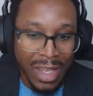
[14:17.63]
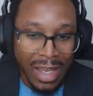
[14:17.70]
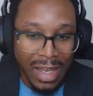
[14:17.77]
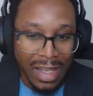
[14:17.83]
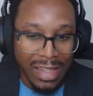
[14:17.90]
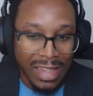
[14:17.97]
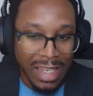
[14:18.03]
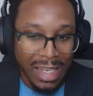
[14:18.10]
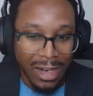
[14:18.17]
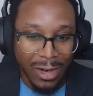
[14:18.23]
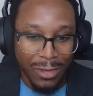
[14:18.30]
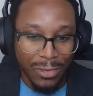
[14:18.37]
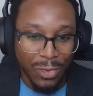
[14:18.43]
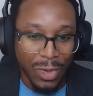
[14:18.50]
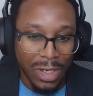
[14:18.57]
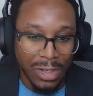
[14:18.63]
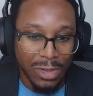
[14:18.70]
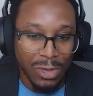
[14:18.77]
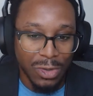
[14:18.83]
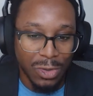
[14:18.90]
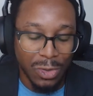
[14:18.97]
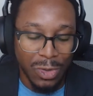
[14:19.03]
Uh, they are free
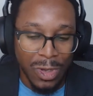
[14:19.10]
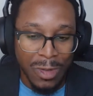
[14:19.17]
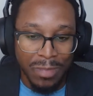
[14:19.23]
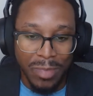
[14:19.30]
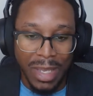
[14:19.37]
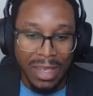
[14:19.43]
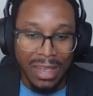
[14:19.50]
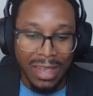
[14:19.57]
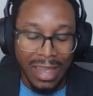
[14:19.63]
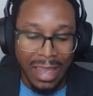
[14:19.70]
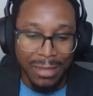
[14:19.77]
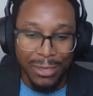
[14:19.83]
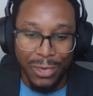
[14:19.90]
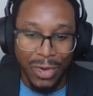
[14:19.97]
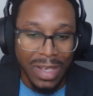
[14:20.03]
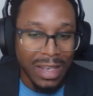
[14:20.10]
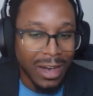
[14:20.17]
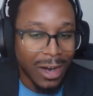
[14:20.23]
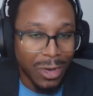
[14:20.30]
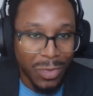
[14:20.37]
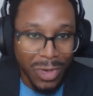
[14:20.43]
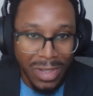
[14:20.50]
to make games for any
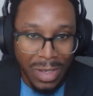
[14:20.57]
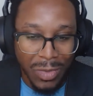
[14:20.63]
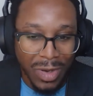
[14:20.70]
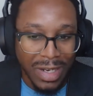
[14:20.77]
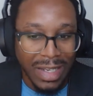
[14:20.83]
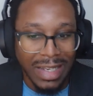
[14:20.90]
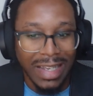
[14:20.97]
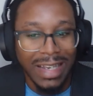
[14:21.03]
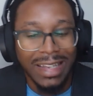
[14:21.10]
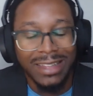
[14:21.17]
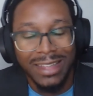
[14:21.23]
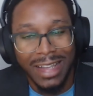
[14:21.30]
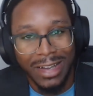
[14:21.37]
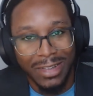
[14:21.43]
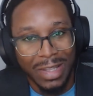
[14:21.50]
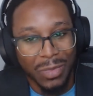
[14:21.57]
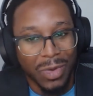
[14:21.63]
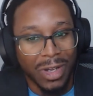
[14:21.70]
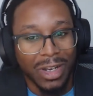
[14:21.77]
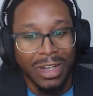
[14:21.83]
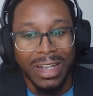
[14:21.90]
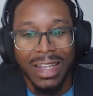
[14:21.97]
hardware they want, in any style they
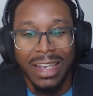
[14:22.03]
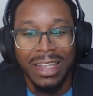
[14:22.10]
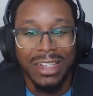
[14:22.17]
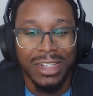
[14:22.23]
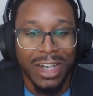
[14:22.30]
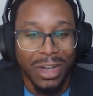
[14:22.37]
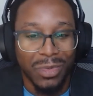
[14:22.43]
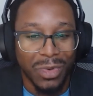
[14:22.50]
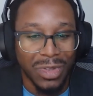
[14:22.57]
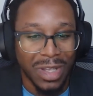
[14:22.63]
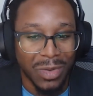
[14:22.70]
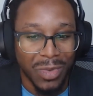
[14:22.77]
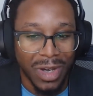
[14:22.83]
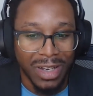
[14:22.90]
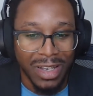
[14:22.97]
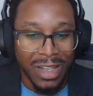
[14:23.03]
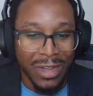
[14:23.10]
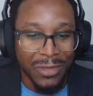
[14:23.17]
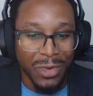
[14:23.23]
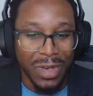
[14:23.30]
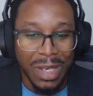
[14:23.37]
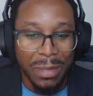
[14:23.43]
want, on any genre they want,
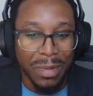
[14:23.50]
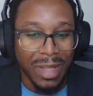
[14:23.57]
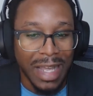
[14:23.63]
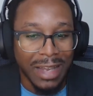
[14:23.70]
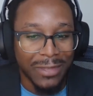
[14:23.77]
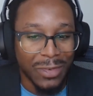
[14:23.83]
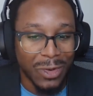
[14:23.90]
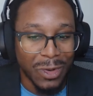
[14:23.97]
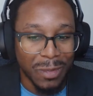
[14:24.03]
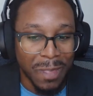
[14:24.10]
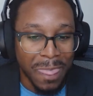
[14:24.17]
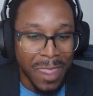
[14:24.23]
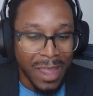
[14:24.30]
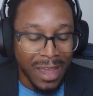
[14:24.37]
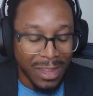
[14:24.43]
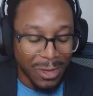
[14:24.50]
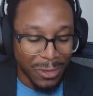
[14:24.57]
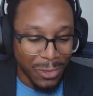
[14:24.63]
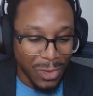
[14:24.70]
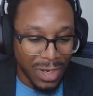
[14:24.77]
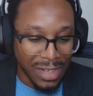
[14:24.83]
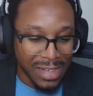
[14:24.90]
for any platform. They're
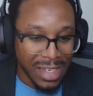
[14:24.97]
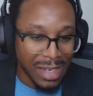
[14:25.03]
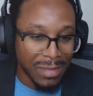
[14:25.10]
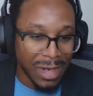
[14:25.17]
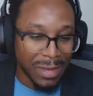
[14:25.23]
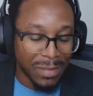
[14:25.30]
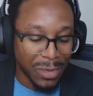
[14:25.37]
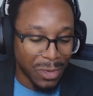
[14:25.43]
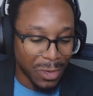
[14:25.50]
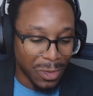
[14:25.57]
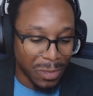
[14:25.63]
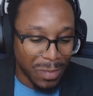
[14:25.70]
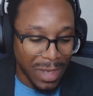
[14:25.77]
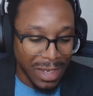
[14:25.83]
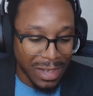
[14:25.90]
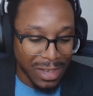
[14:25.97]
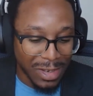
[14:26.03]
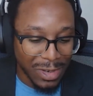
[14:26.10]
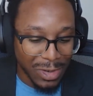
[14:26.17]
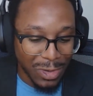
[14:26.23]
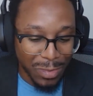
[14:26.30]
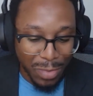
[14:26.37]
free to team up or make
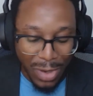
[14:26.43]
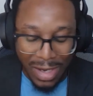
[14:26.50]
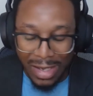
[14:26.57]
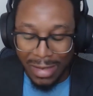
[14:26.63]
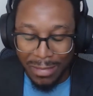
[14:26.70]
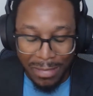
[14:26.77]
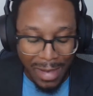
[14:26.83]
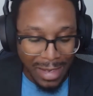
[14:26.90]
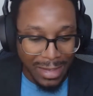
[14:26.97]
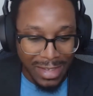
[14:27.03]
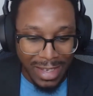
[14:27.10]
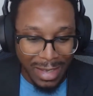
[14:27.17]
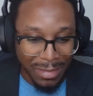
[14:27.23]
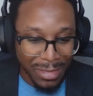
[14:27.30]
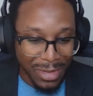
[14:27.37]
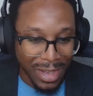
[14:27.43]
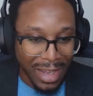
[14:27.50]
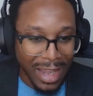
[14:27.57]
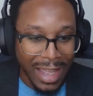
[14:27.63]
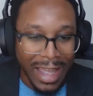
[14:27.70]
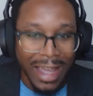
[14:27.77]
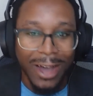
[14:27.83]
break and make teams
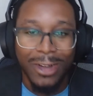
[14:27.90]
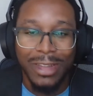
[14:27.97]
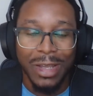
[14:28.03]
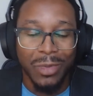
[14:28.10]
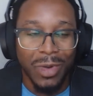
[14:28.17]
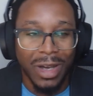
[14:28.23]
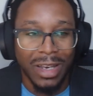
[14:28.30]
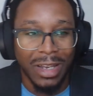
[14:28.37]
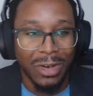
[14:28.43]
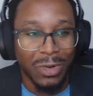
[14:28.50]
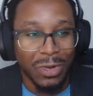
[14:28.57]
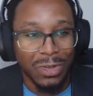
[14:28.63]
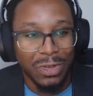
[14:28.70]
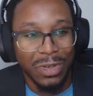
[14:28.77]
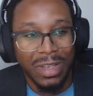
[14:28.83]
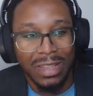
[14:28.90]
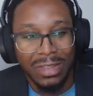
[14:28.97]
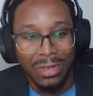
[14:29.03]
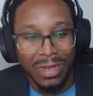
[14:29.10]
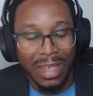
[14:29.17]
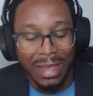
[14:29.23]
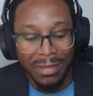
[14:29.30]
all they want in order to get
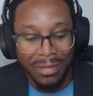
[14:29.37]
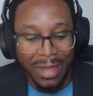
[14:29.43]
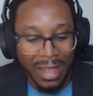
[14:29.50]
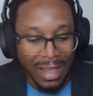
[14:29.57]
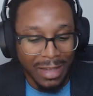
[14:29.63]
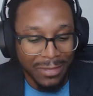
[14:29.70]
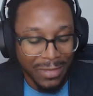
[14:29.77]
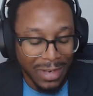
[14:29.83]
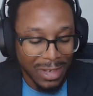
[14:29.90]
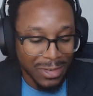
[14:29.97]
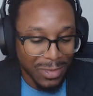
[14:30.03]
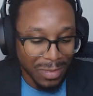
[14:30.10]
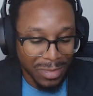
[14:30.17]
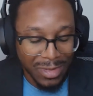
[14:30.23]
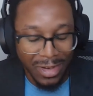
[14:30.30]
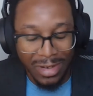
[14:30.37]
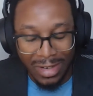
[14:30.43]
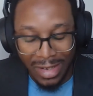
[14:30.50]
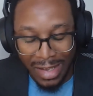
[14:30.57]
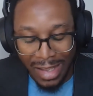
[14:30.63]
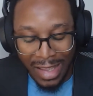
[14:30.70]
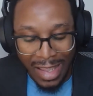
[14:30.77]
their game uh, finished from
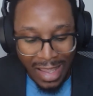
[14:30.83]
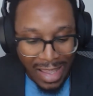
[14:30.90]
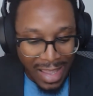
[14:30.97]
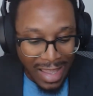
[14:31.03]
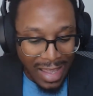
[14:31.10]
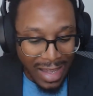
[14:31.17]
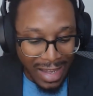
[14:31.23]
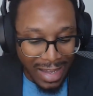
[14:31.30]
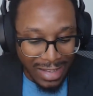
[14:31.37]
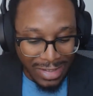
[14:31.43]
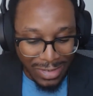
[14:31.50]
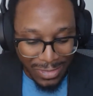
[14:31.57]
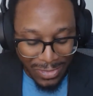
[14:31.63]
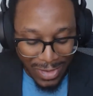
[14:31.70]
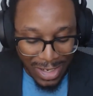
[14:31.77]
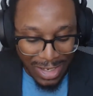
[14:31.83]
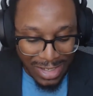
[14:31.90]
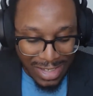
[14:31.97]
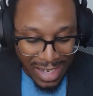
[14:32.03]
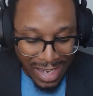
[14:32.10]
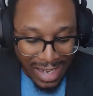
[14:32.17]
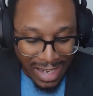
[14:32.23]
start uh, to
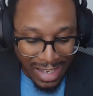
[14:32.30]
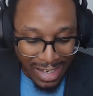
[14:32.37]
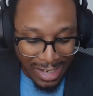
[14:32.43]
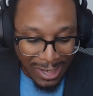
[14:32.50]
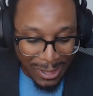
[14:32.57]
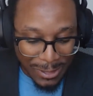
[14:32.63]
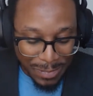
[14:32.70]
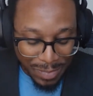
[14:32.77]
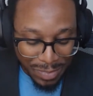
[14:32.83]
finish. And